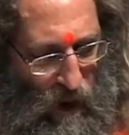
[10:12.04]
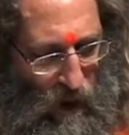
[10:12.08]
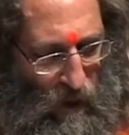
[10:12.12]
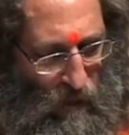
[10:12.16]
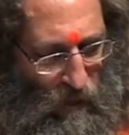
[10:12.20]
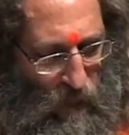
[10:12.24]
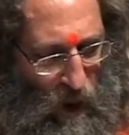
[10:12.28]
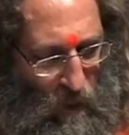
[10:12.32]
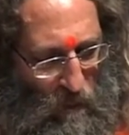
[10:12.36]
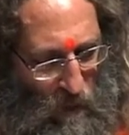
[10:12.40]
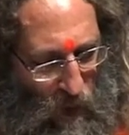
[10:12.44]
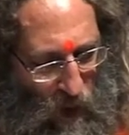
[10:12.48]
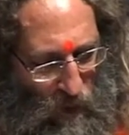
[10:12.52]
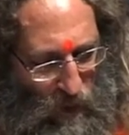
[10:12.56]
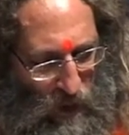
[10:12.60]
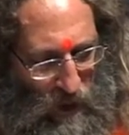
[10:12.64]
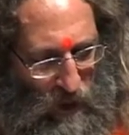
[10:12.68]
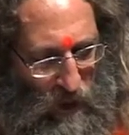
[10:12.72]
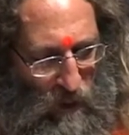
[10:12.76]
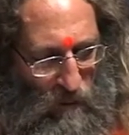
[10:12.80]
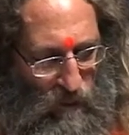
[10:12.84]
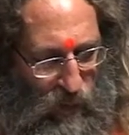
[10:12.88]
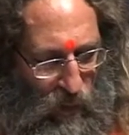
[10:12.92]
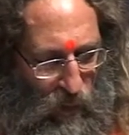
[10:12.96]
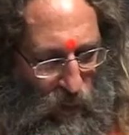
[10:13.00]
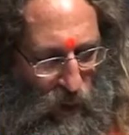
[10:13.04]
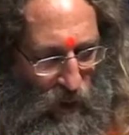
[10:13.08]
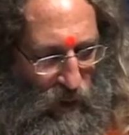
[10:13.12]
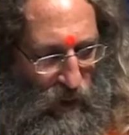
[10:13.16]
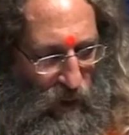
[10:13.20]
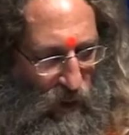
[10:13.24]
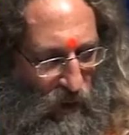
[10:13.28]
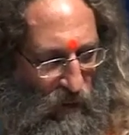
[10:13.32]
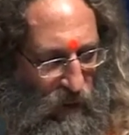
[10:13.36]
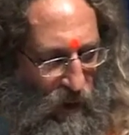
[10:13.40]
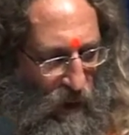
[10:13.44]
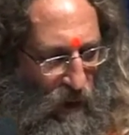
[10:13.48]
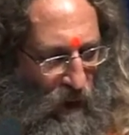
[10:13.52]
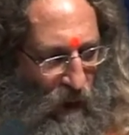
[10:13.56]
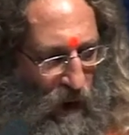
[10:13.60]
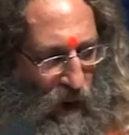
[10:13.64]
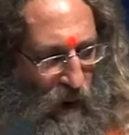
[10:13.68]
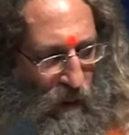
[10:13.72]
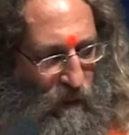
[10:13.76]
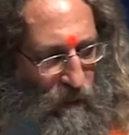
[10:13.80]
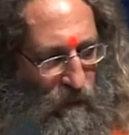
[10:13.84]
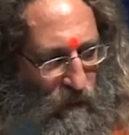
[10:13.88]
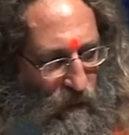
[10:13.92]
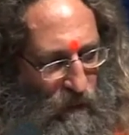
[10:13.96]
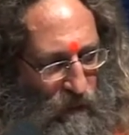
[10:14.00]
But most important of
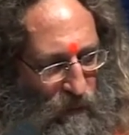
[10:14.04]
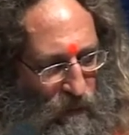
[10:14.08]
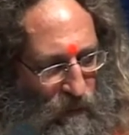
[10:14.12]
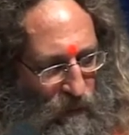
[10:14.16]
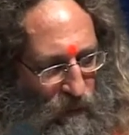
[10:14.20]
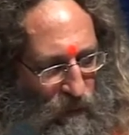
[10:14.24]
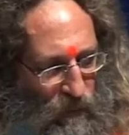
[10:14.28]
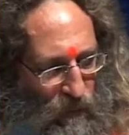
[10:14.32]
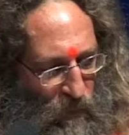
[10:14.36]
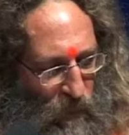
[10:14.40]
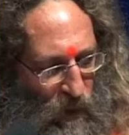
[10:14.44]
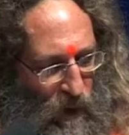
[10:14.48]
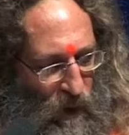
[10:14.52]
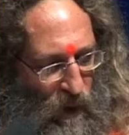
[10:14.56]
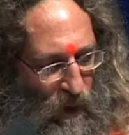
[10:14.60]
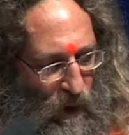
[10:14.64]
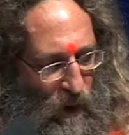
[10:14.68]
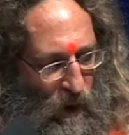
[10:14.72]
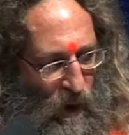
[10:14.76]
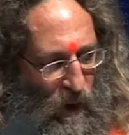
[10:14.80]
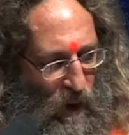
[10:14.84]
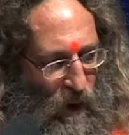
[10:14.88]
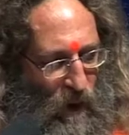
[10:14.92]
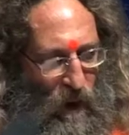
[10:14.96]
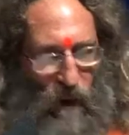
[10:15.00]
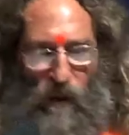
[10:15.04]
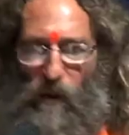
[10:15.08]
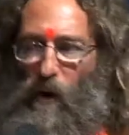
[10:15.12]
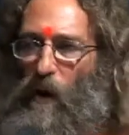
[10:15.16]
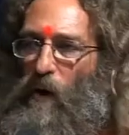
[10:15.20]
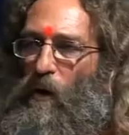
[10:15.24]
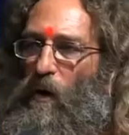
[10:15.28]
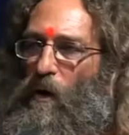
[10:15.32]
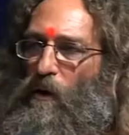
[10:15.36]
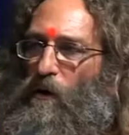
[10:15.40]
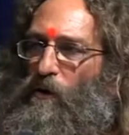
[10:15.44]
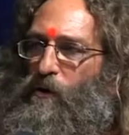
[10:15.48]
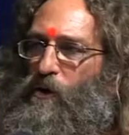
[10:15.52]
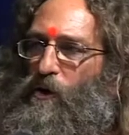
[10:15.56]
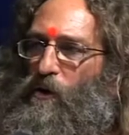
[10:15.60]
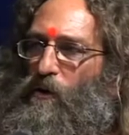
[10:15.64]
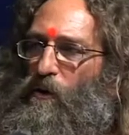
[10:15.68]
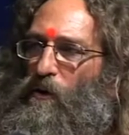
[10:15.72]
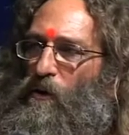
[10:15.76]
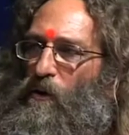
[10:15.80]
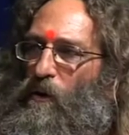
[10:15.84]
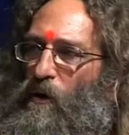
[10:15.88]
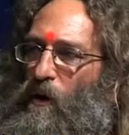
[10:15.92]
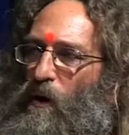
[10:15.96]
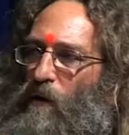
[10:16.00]
all, the
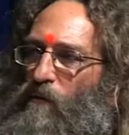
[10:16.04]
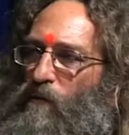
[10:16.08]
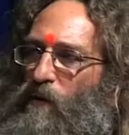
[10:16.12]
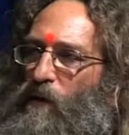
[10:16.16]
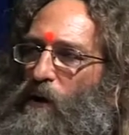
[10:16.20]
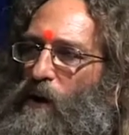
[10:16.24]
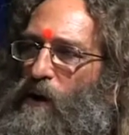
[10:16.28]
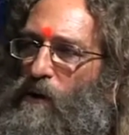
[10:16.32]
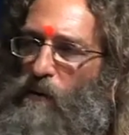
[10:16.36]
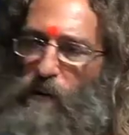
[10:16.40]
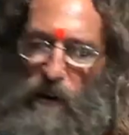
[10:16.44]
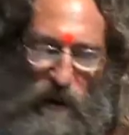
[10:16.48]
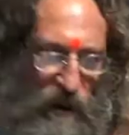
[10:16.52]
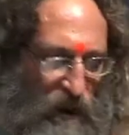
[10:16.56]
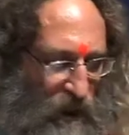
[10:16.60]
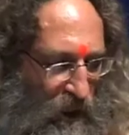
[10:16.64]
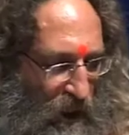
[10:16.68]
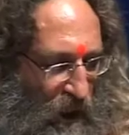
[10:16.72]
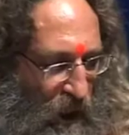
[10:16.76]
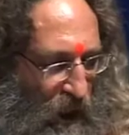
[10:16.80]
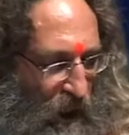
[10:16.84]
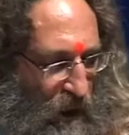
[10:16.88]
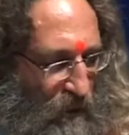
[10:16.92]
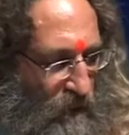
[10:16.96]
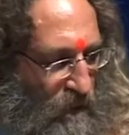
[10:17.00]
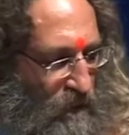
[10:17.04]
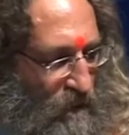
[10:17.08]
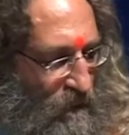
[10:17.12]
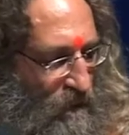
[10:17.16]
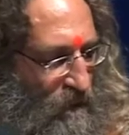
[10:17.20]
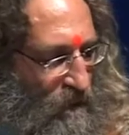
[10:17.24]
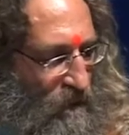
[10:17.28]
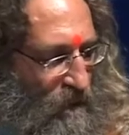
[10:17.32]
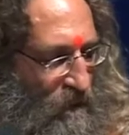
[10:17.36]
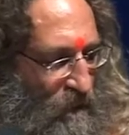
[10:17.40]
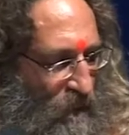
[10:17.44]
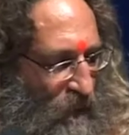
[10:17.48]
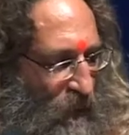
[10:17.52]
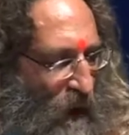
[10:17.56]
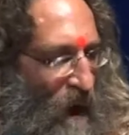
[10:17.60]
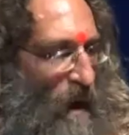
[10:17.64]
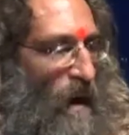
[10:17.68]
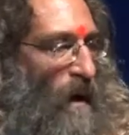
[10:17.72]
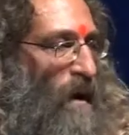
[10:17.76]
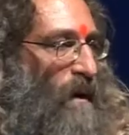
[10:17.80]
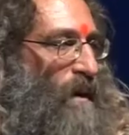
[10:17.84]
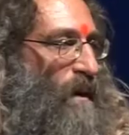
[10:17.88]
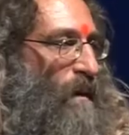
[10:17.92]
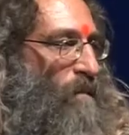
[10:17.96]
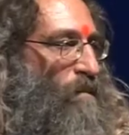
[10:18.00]
culture of literacy
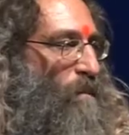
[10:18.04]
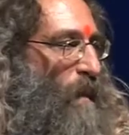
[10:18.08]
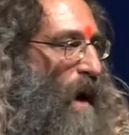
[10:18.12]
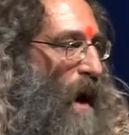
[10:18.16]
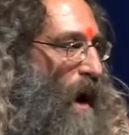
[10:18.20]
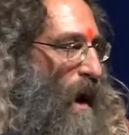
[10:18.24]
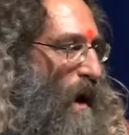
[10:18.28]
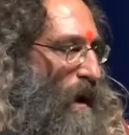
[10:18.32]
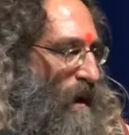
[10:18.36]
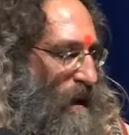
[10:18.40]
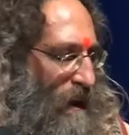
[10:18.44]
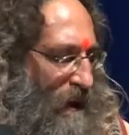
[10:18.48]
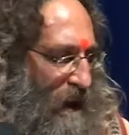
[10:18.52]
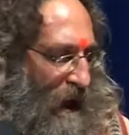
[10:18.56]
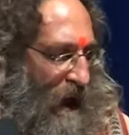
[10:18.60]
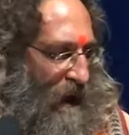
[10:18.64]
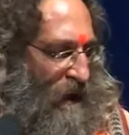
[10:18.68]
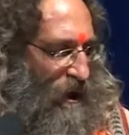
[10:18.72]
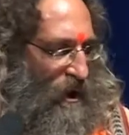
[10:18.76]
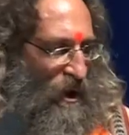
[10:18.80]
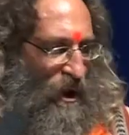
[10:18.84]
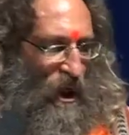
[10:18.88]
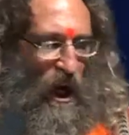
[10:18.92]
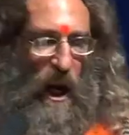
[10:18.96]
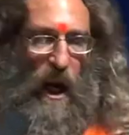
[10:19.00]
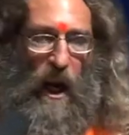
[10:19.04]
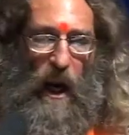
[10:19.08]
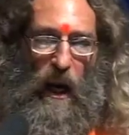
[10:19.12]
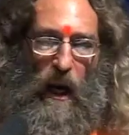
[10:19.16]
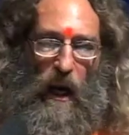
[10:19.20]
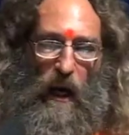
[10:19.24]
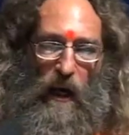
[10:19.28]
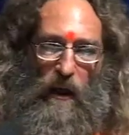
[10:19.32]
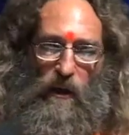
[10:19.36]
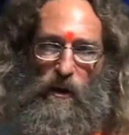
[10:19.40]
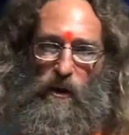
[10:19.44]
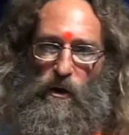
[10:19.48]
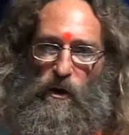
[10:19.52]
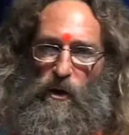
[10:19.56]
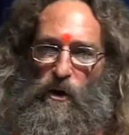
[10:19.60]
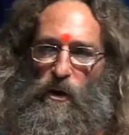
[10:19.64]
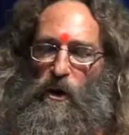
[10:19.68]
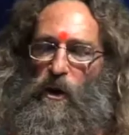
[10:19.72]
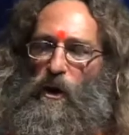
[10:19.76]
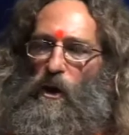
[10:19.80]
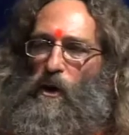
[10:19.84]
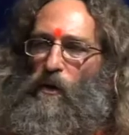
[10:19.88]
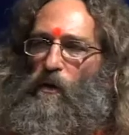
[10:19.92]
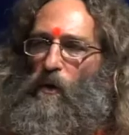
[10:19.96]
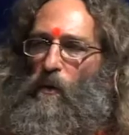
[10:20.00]
demanded a change
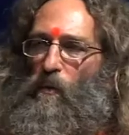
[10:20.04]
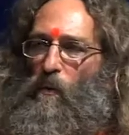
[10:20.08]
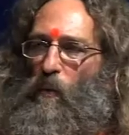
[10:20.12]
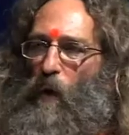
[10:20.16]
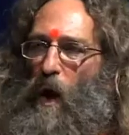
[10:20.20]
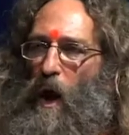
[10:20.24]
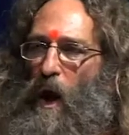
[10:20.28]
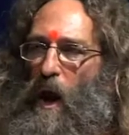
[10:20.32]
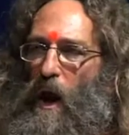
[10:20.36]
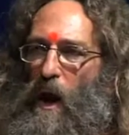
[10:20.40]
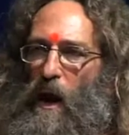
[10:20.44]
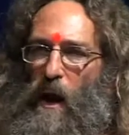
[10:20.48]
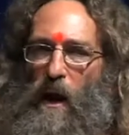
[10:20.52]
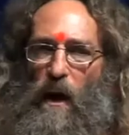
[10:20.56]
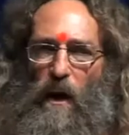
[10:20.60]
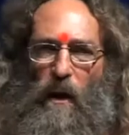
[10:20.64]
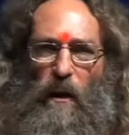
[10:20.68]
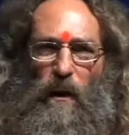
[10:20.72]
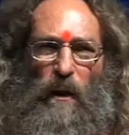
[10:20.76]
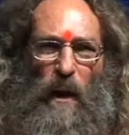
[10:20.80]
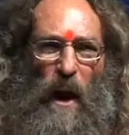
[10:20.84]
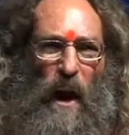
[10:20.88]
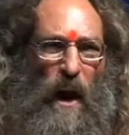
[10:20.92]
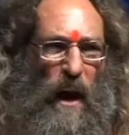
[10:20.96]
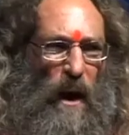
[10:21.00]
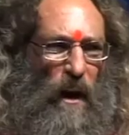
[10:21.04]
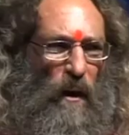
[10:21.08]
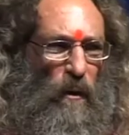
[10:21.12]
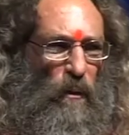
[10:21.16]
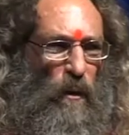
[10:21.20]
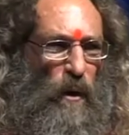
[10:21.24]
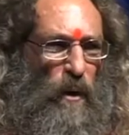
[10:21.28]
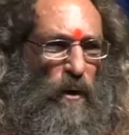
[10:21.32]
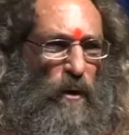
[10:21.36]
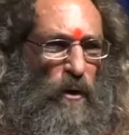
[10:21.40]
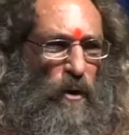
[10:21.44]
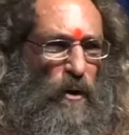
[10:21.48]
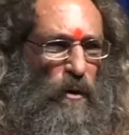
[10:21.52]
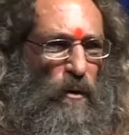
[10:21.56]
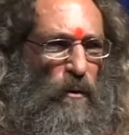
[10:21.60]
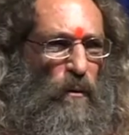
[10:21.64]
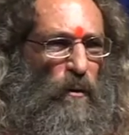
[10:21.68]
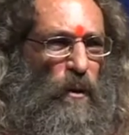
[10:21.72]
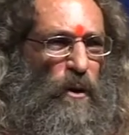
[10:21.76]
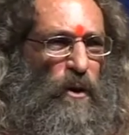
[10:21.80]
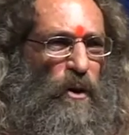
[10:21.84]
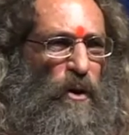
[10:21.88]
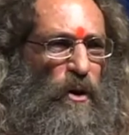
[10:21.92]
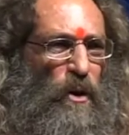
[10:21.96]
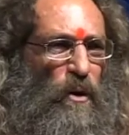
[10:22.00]
in the way language
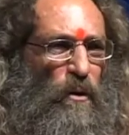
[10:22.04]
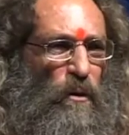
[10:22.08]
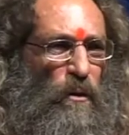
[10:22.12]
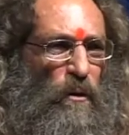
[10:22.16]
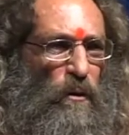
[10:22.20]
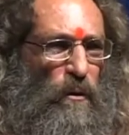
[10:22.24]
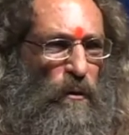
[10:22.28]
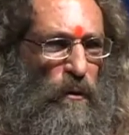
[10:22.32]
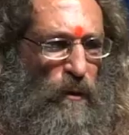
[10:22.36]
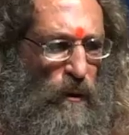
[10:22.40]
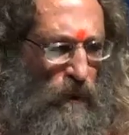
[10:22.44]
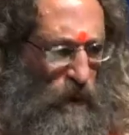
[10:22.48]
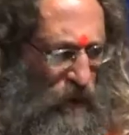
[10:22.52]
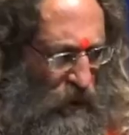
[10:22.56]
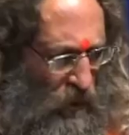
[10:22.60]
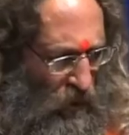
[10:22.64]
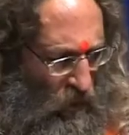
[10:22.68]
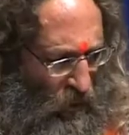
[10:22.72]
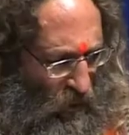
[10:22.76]
was used.